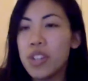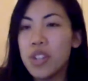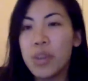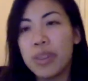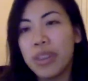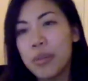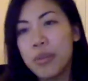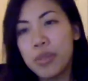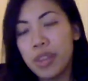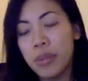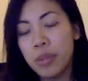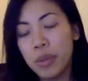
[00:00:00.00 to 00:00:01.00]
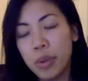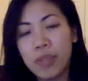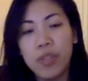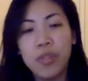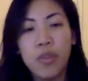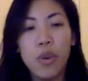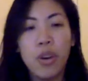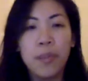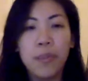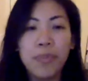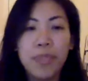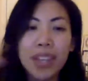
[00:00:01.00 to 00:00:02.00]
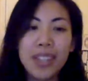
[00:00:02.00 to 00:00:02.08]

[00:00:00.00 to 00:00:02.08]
to share what they were grateful for.